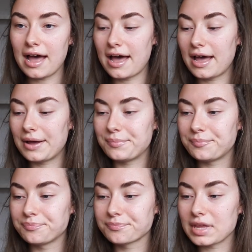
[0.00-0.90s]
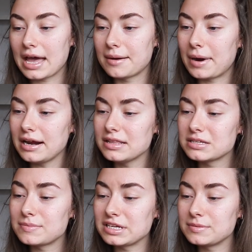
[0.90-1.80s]
And apparently
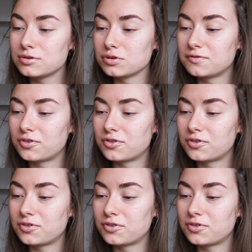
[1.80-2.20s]
this is meant to be good